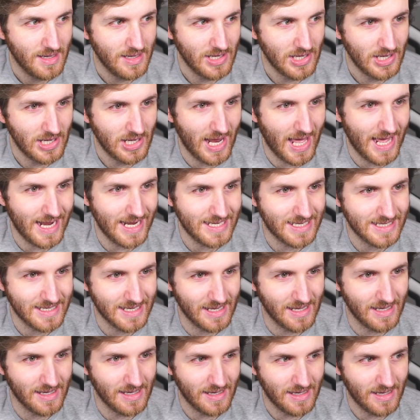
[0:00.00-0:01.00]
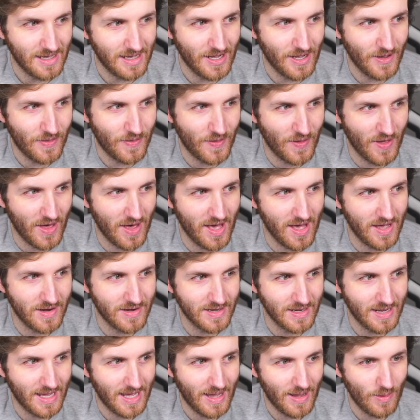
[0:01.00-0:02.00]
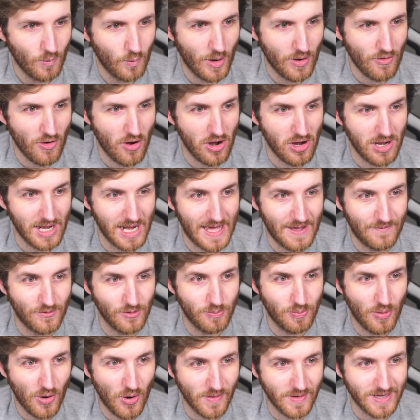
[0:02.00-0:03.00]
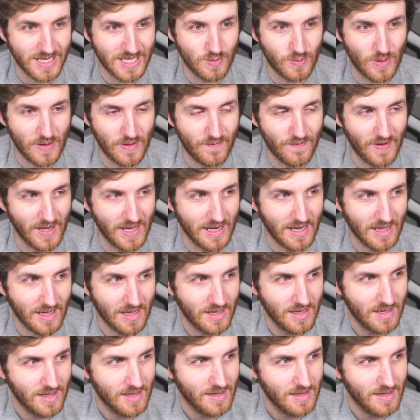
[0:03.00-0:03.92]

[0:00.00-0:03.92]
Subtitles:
Leicester are 3rd. We're on level points with Villa.